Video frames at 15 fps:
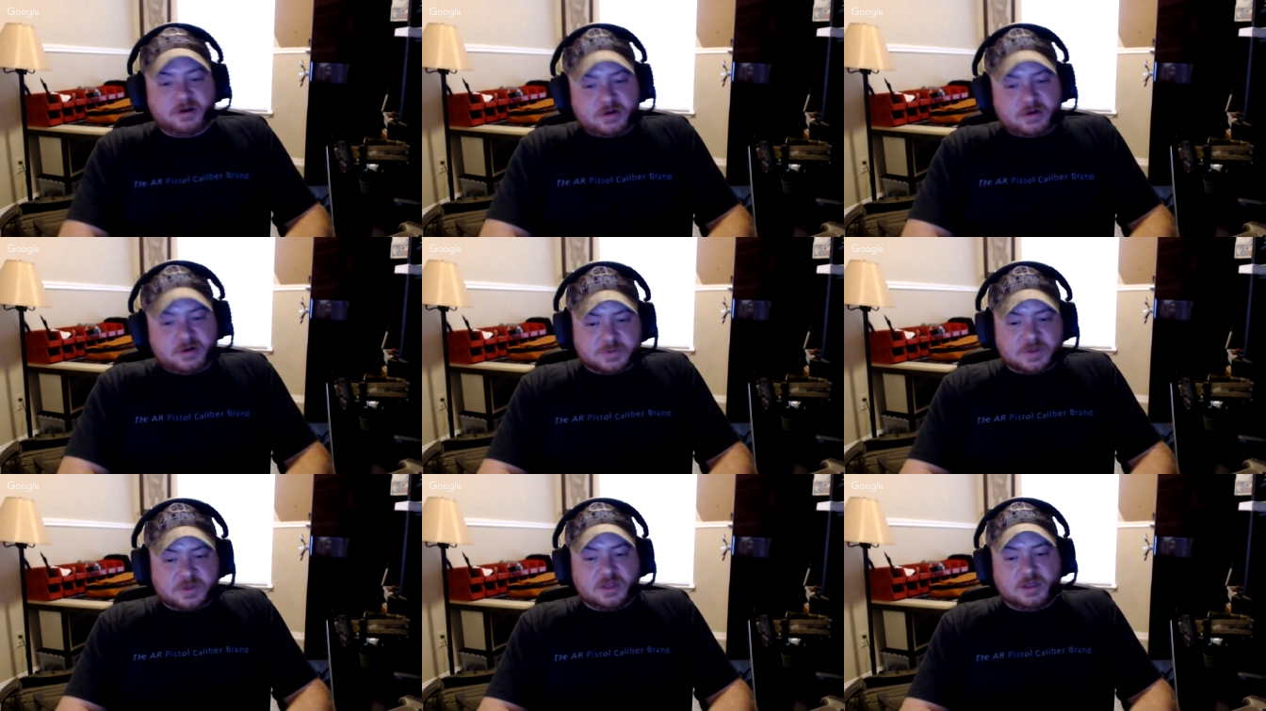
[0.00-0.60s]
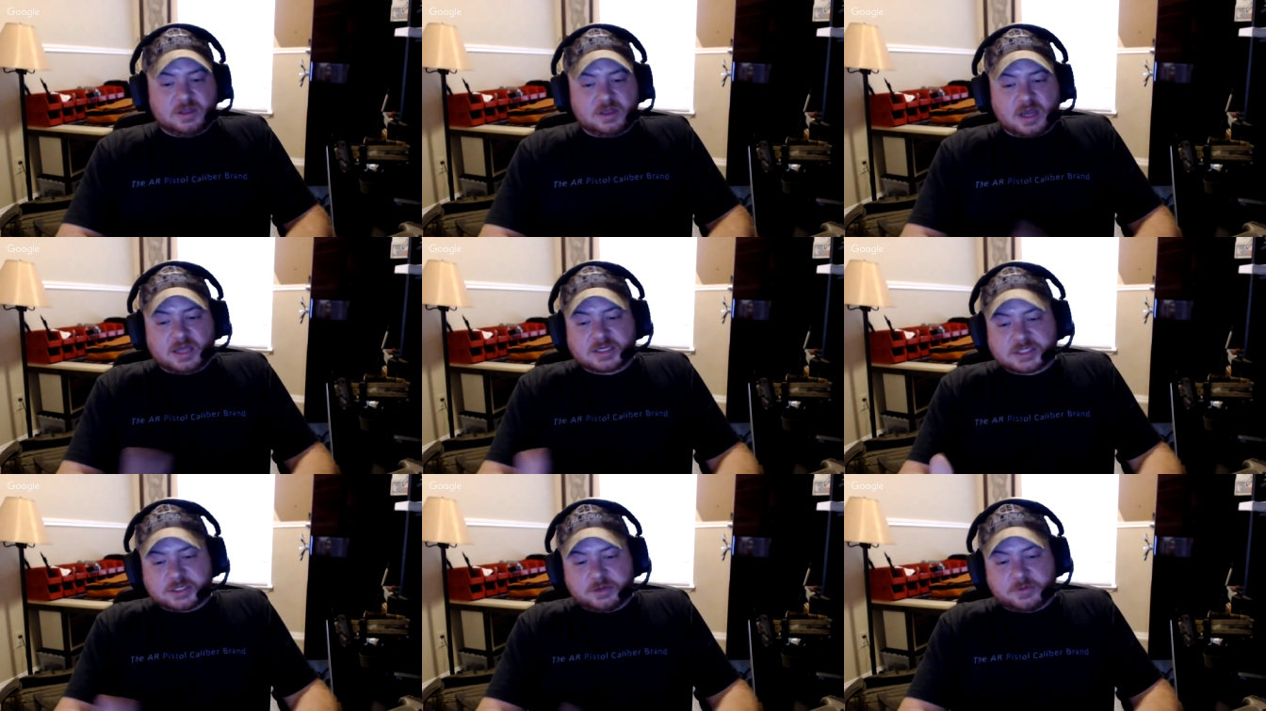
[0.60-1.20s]
or something, and
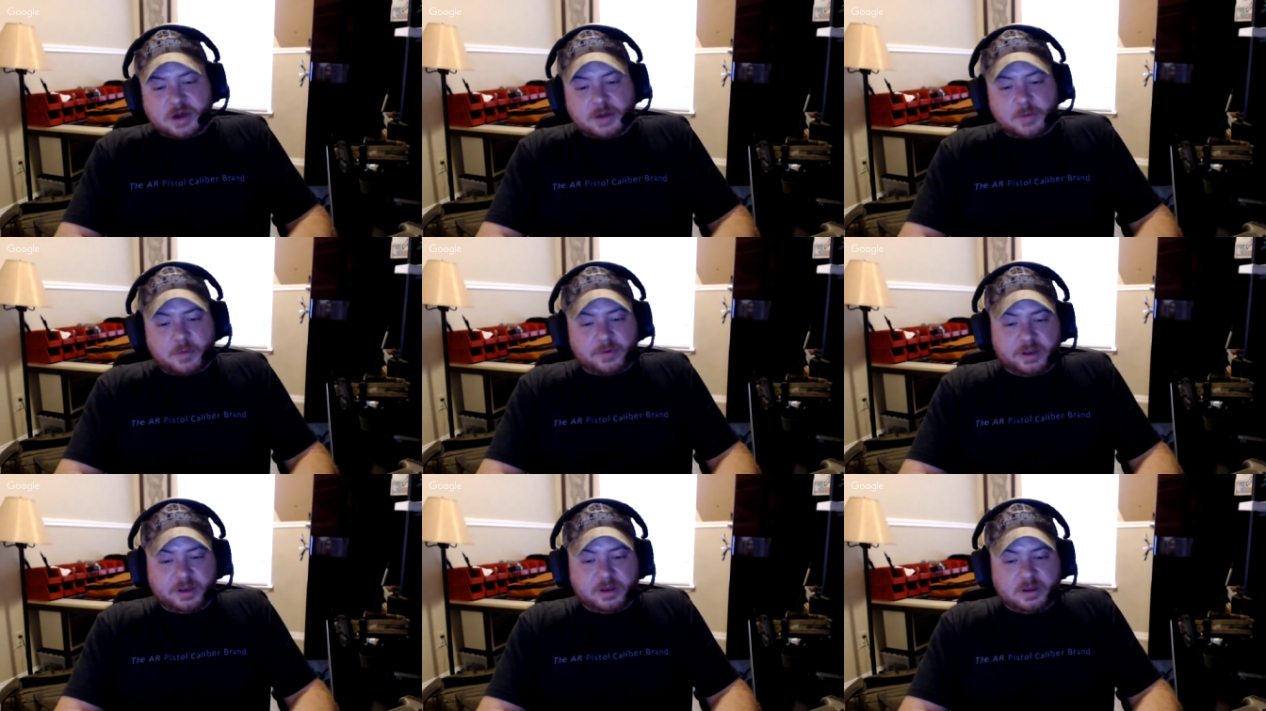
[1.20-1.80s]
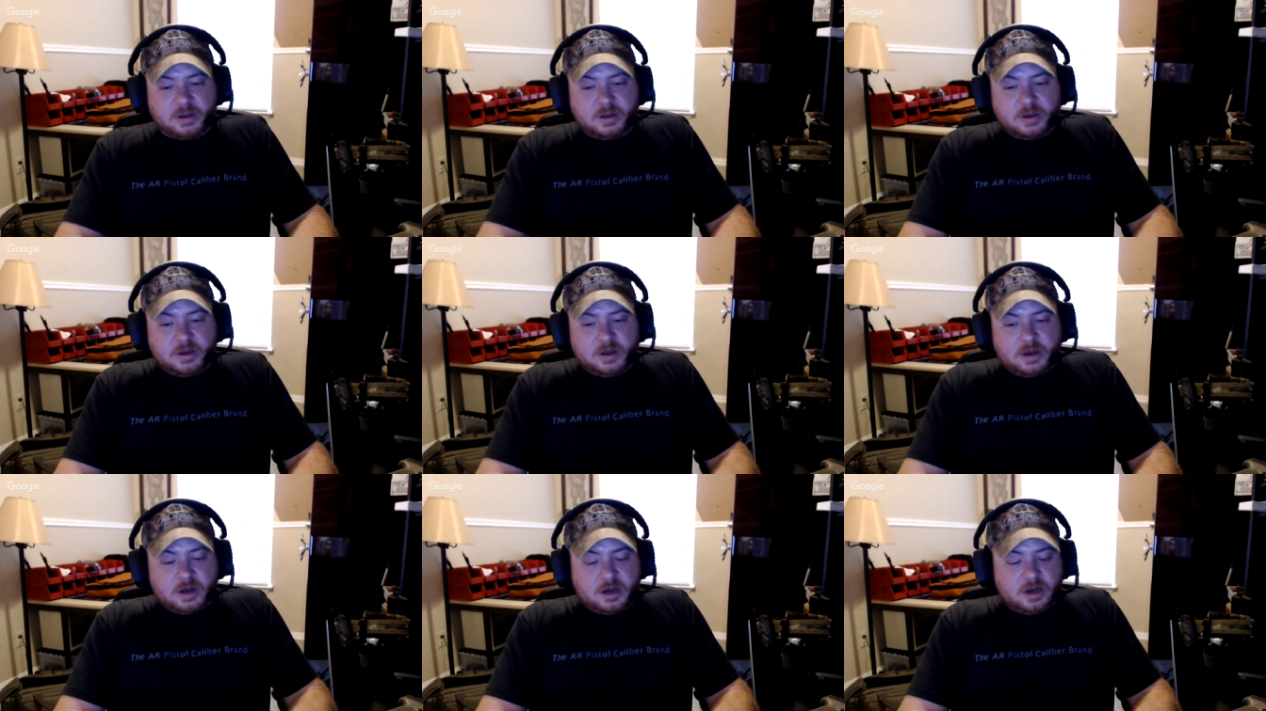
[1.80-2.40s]
yes, you're probably
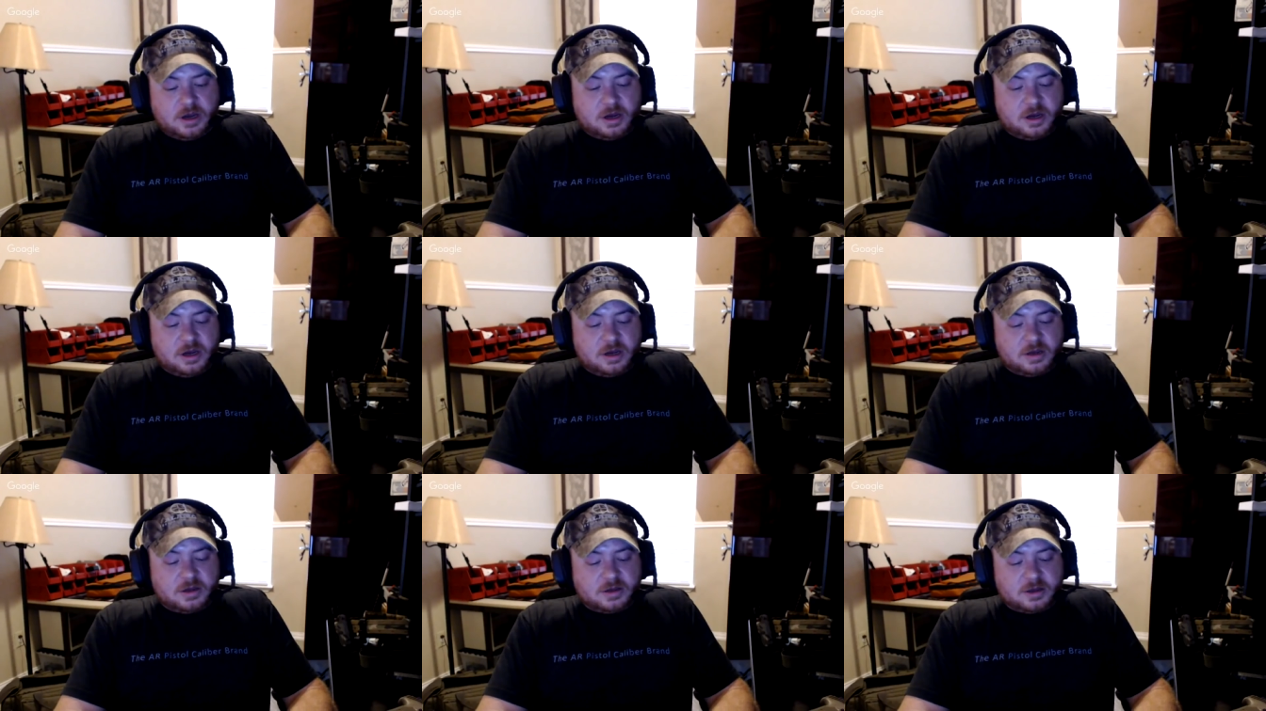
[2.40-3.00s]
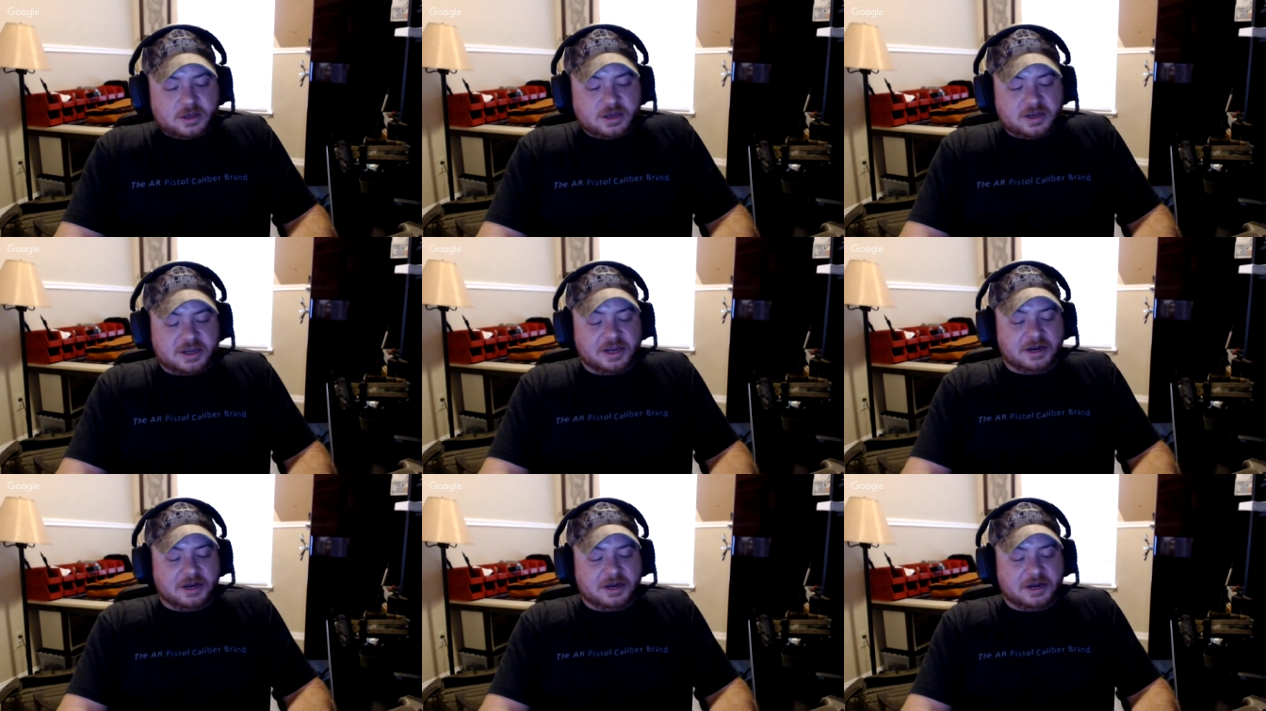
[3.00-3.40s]
uh, kind